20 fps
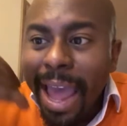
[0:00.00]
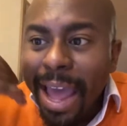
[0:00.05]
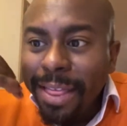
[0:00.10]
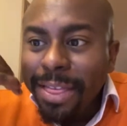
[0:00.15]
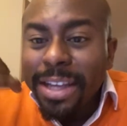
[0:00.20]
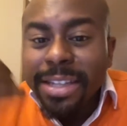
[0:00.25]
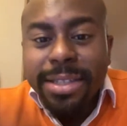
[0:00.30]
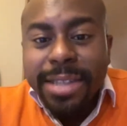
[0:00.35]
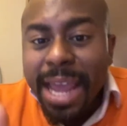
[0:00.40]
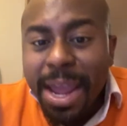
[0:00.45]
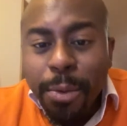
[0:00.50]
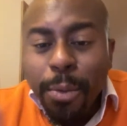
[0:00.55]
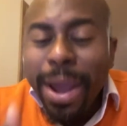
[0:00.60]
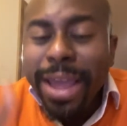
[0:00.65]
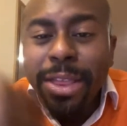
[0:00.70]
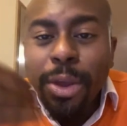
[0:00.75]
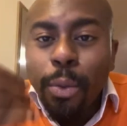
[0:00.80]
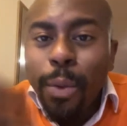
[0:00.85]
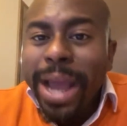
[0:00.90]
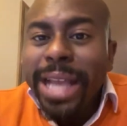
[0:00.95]
the same
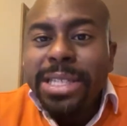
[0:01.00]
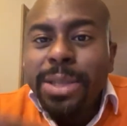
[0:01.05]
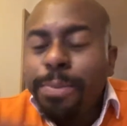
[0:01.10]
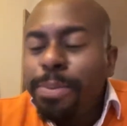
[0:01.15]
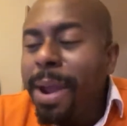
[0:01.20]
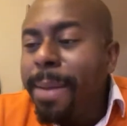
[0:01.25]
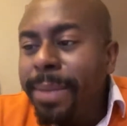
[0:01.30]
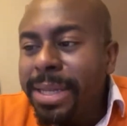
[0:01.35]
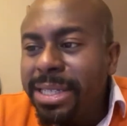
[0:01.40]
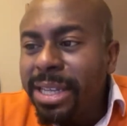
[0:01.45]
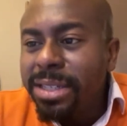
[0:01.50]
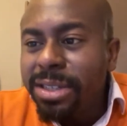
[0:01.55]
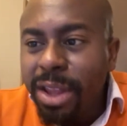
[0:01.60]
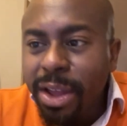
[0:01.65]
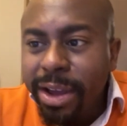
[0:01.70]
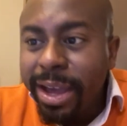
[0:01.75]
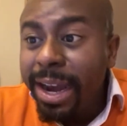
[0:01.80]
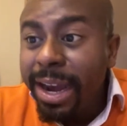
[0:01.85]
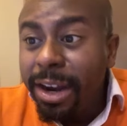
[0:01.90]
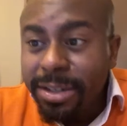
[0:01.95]
way the white supremacists
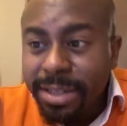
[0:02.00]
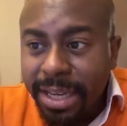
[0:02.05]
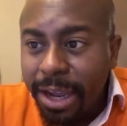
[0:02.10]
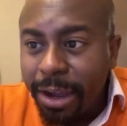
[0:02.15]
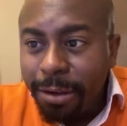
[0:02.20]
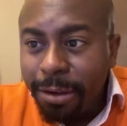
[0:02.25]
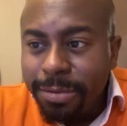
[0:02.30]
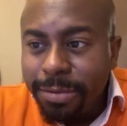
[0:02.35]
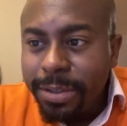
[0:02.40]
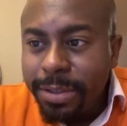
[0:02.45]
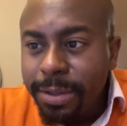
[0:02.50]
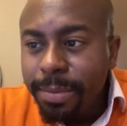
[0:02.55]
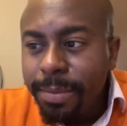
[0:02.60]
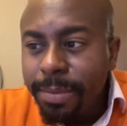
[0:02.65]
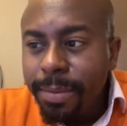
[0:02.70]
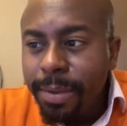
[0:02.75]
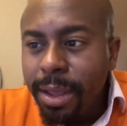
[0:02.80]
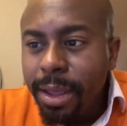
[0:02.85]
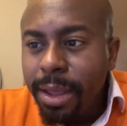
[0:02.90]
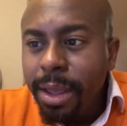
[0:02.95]
look at ourselves,
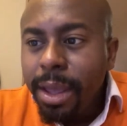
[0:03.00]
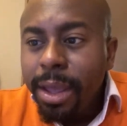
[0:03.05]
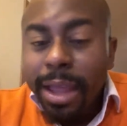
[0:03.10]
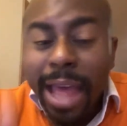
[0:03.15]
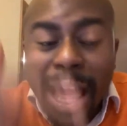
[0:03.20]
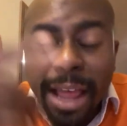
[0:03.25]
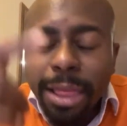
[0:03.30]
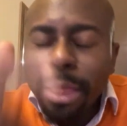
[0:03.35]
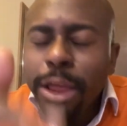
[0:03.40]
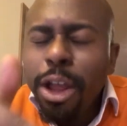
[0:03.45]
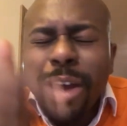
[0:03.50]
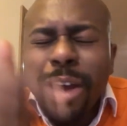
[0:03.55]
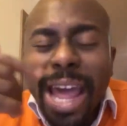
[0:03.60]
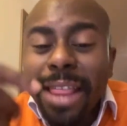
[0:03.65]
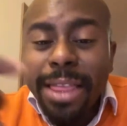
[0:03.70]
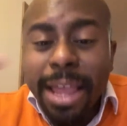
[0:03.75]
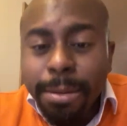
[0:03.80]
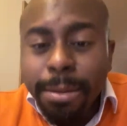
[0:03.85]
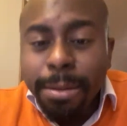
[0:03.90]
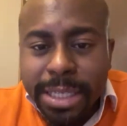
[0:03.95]
look
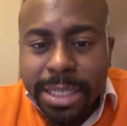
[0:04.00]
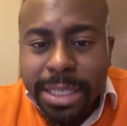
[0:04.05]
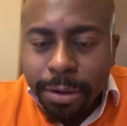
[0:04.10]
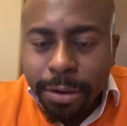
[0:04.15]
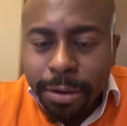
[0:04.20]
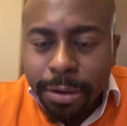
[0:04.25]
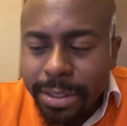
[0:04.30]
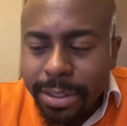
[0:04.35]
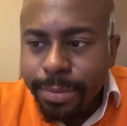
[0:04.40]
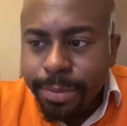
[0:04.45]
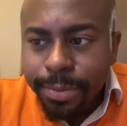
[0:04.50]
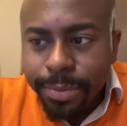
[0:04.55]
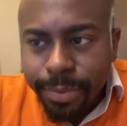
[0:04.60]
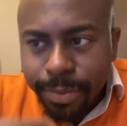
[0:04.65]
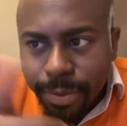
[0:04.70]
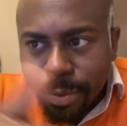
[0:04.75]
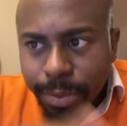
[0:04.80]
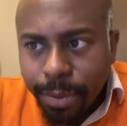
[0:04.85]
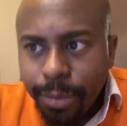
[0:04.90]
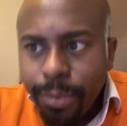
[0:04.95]
at themselves.
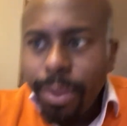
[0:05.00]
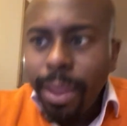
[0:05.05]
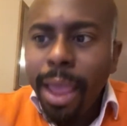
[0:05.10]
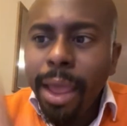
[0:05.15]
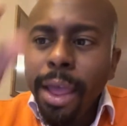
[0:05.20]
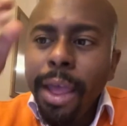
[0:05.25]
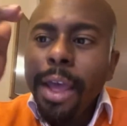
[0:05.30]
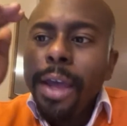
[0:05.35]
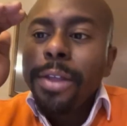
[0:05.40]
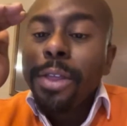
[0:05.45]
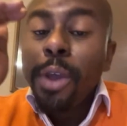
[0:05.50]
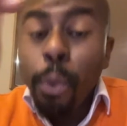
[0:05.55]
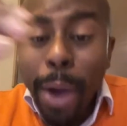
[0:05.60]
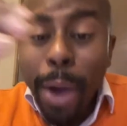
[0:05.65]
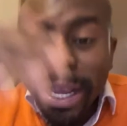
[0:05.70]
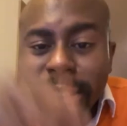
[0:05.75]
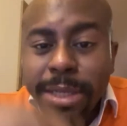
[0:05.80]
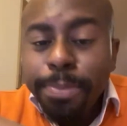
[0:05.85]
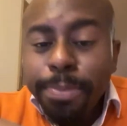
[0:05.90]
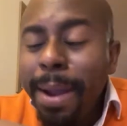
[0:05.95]
The
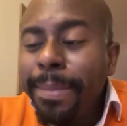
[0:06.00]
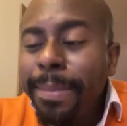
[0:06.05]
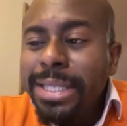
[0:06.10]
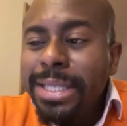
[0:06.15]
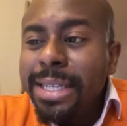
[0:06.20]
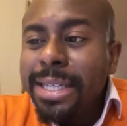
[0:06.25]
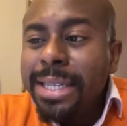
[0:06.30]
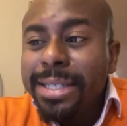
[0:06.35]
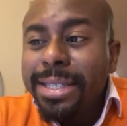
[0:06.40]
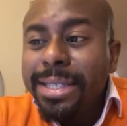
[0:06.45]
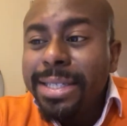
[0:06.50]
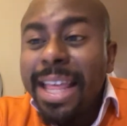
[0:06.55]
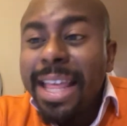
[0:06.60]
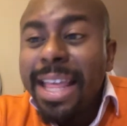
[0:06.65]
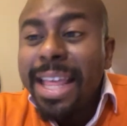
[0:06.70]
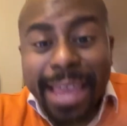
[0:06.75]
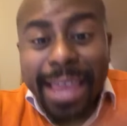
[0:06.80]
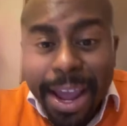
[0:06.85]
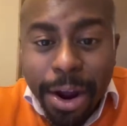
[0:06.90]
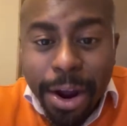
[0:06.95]
white supremacists say
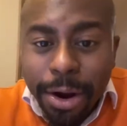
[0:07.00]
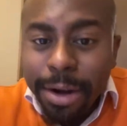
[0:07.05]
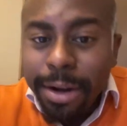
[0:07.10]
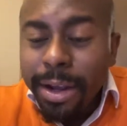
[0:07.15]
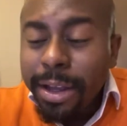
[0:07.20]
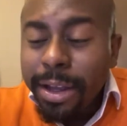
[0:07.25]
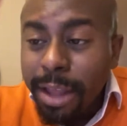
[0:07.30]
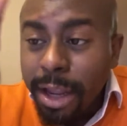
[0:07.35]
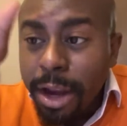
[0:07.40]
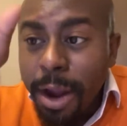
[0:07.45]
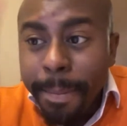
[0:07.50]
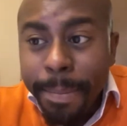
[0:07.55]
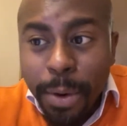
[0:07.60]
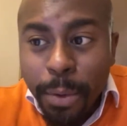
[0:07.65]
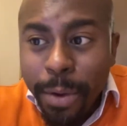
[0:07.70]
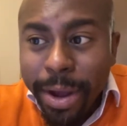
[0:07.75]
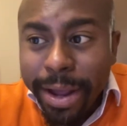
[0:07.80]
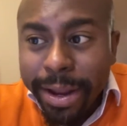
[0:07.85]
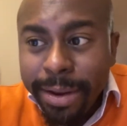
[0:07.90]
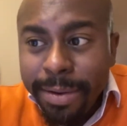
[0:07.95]
that they are the number
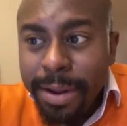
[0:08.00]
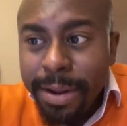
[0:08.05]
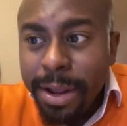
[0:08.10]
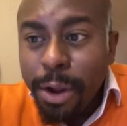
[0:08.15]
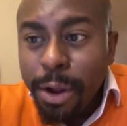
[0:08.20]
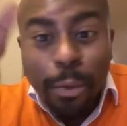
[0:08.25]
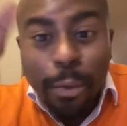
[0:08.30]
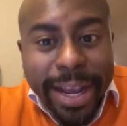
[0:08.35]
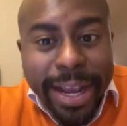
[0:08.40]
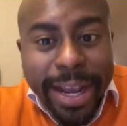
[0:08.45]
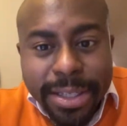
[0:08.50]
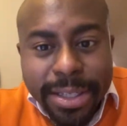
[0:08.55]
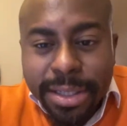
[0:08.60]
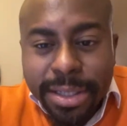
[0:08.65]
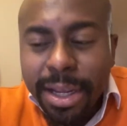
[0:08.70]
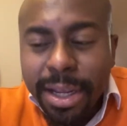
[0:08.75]
one race,